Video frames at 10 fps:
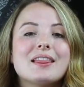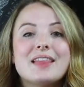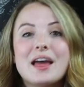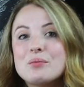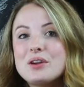
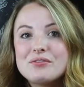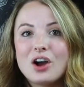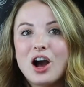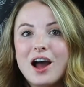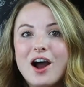Then we've
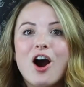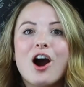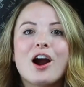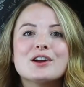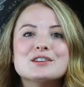got
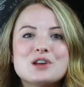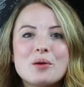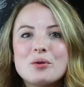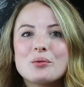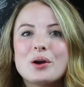our
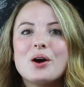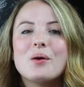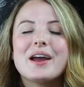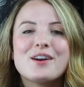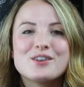double row
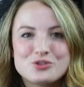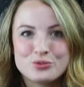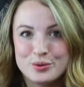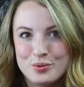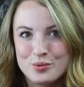and our
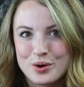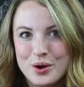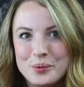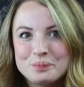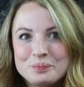triple row.